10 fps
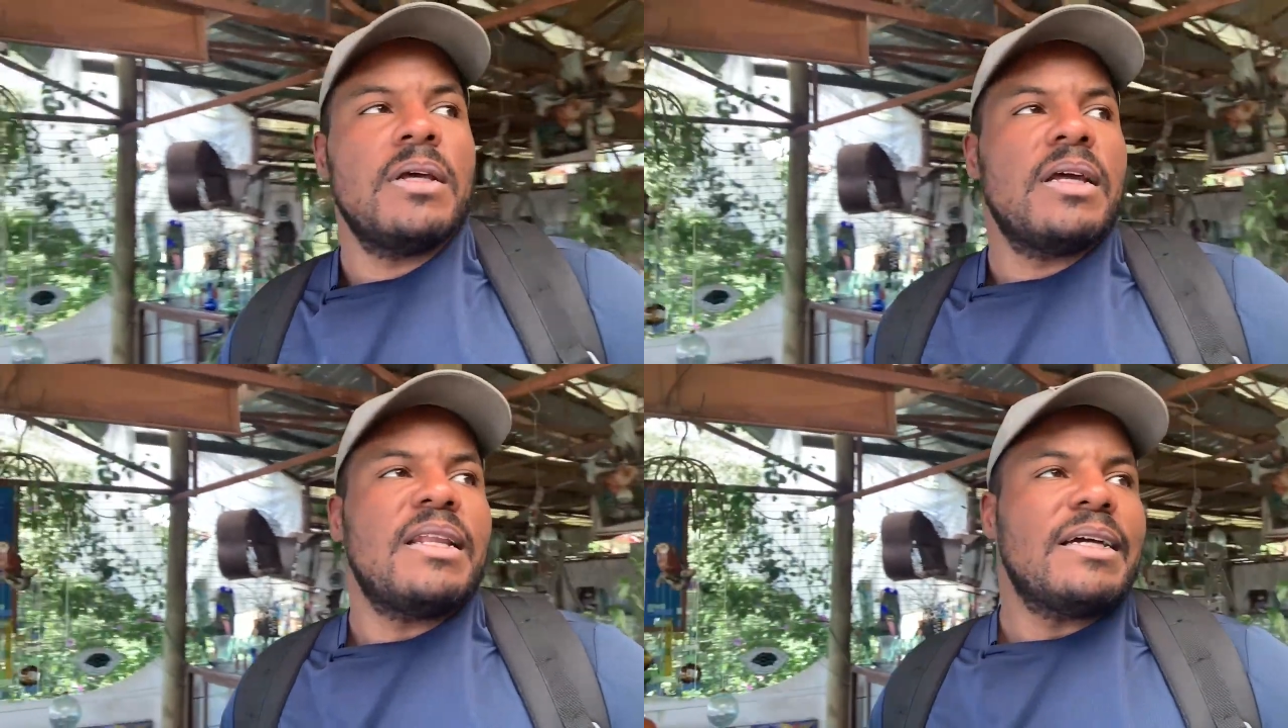
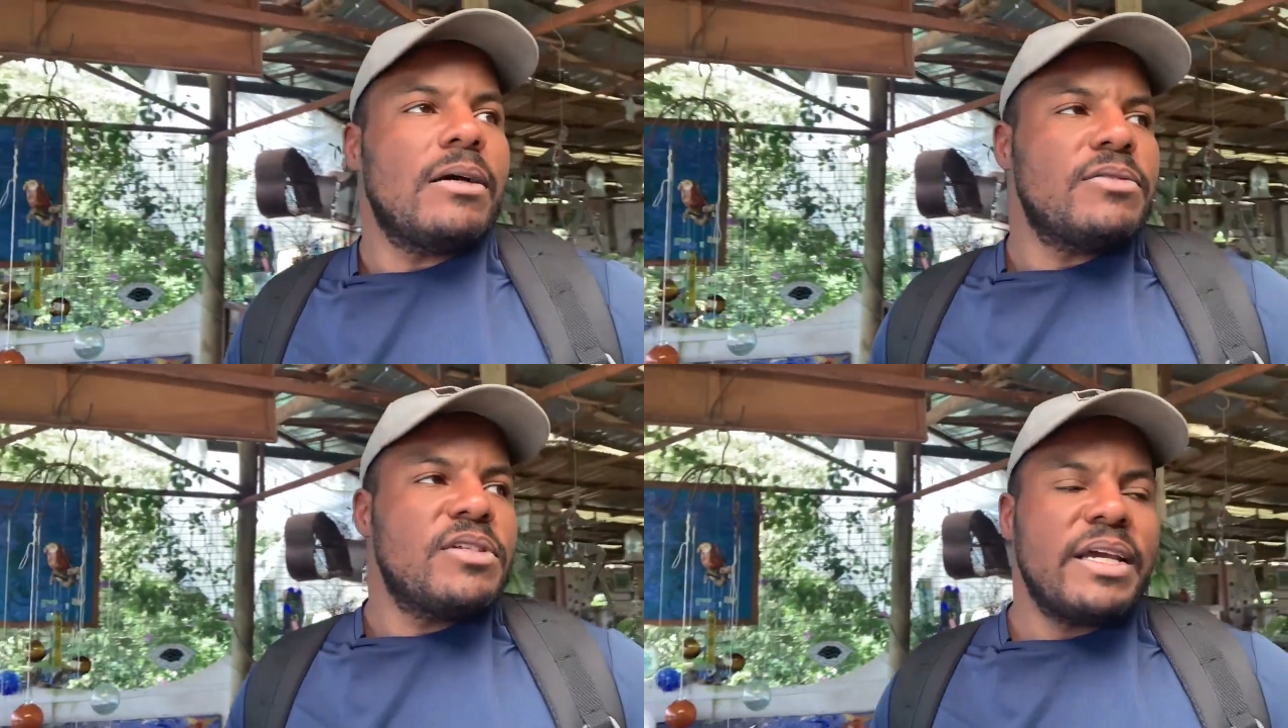Like I
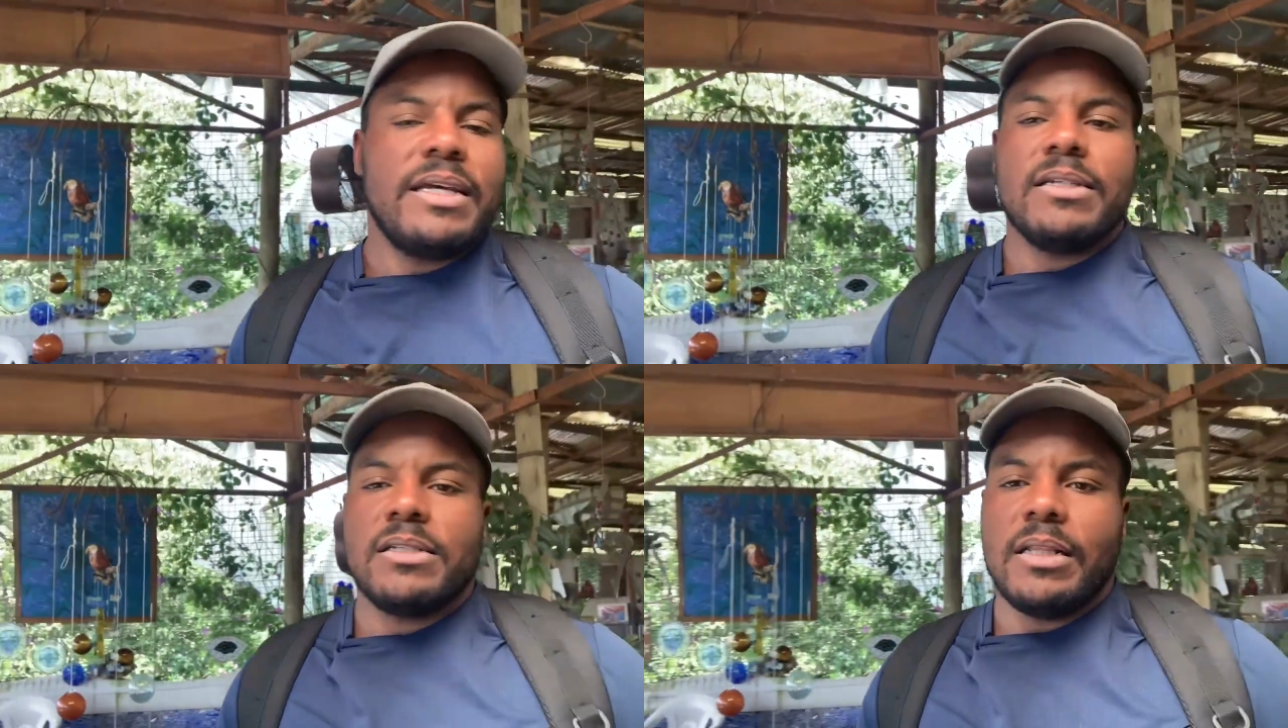was
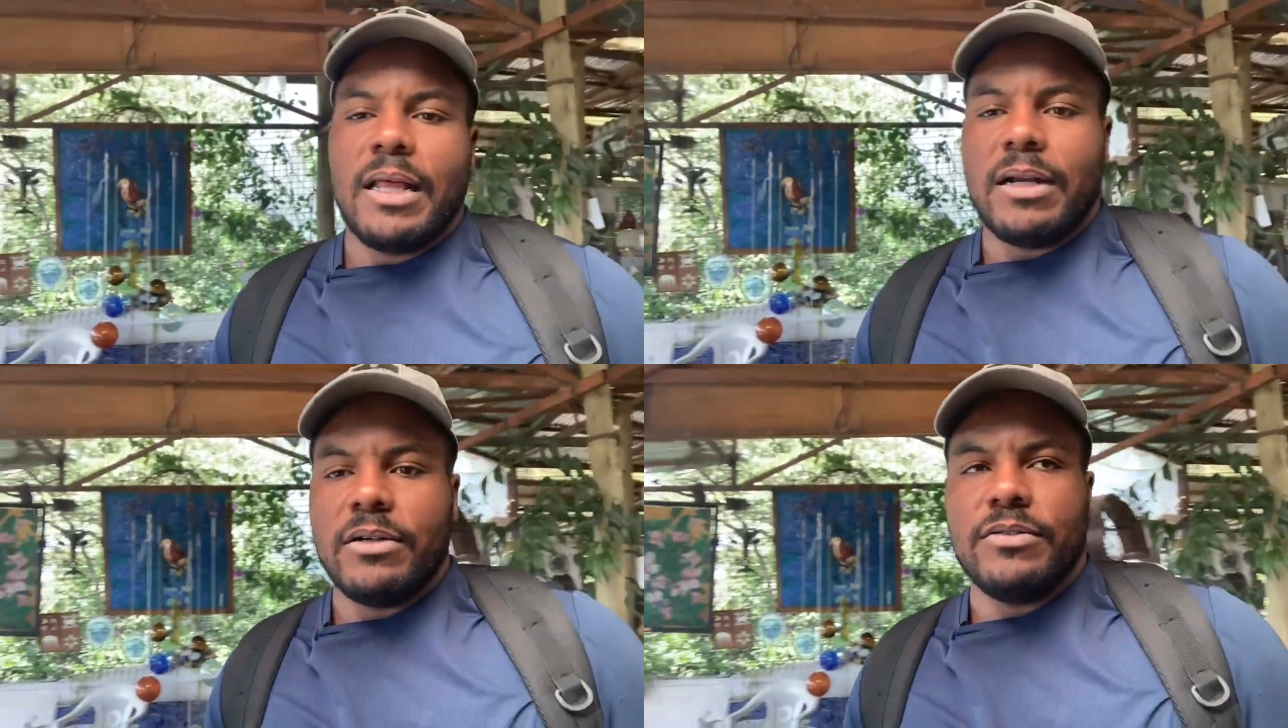saying, it's a
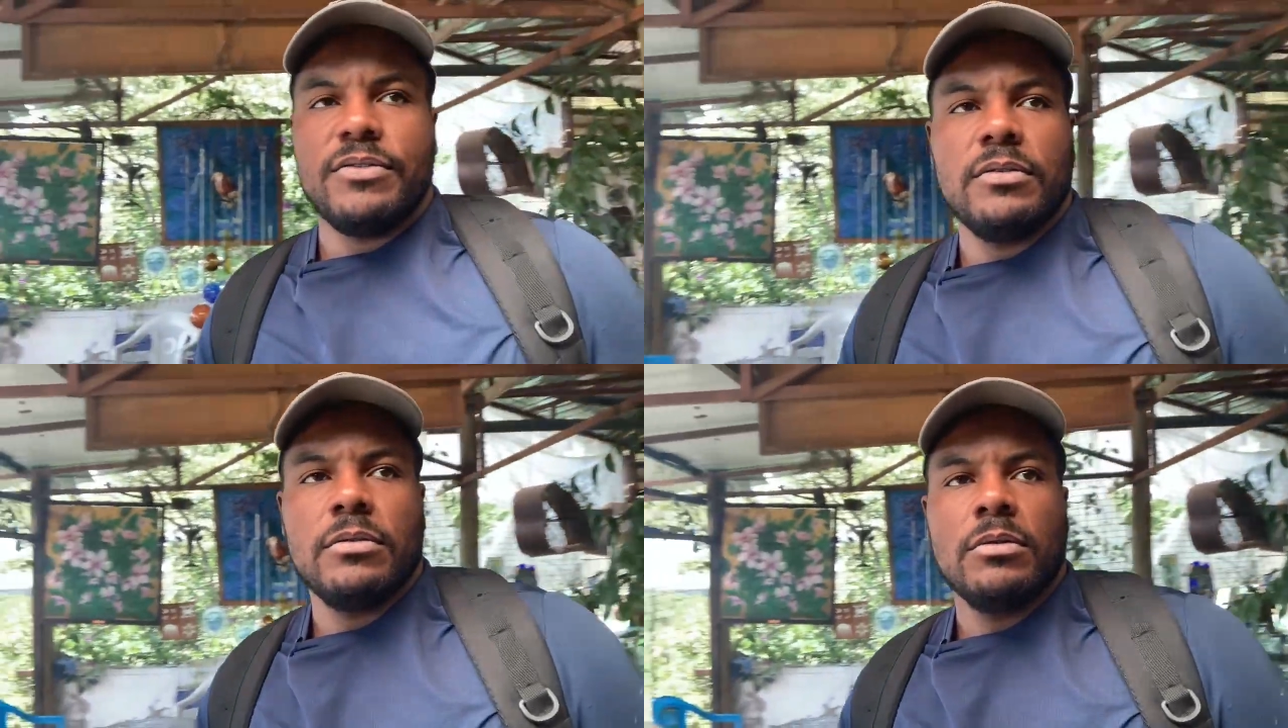lot of
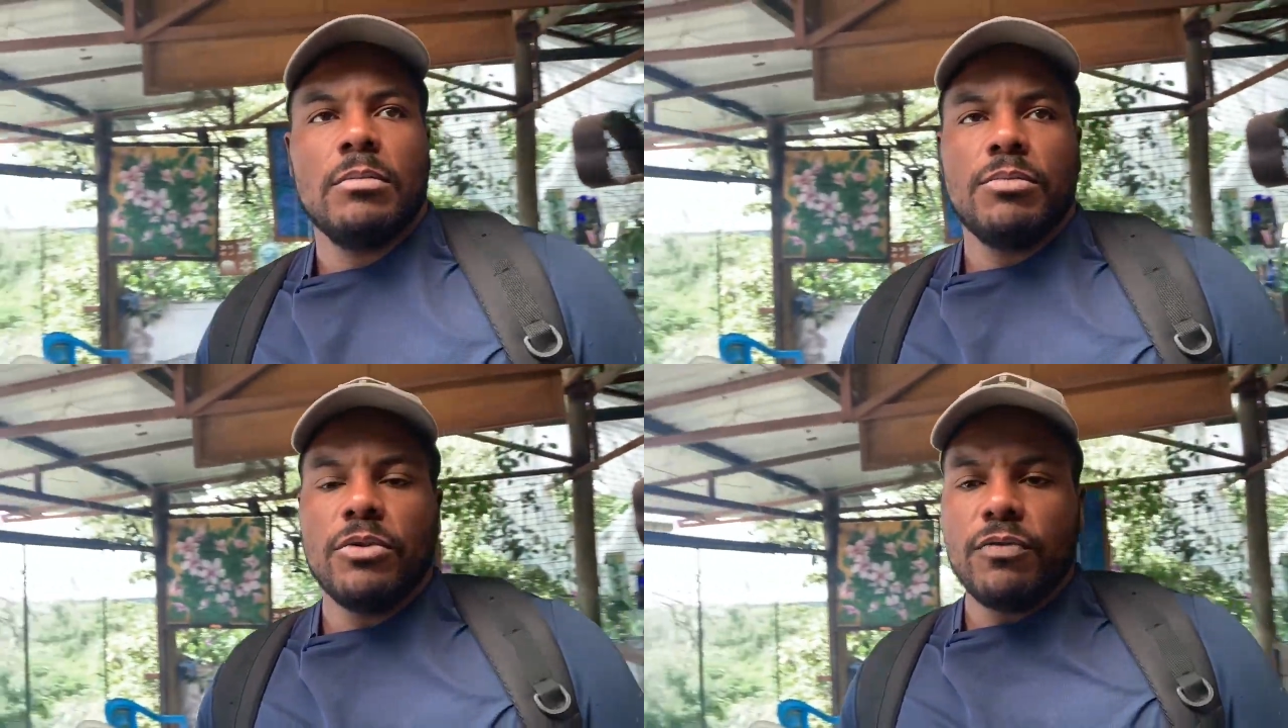
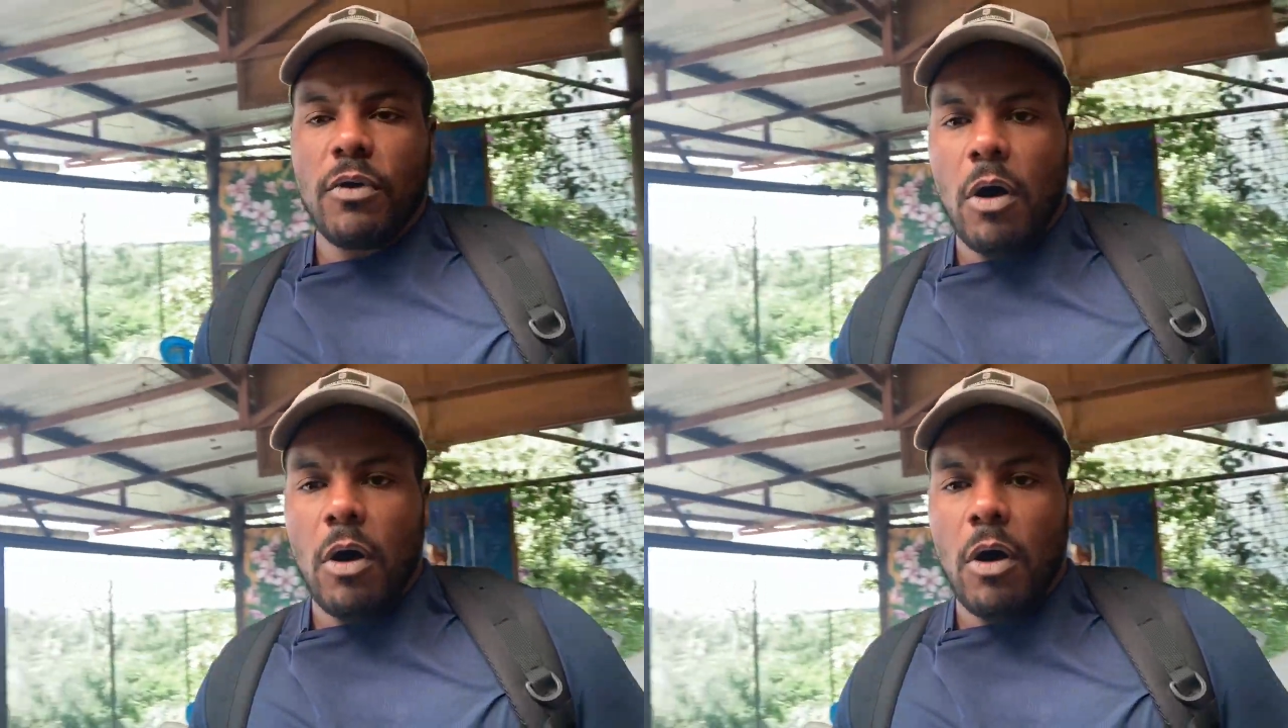beautiful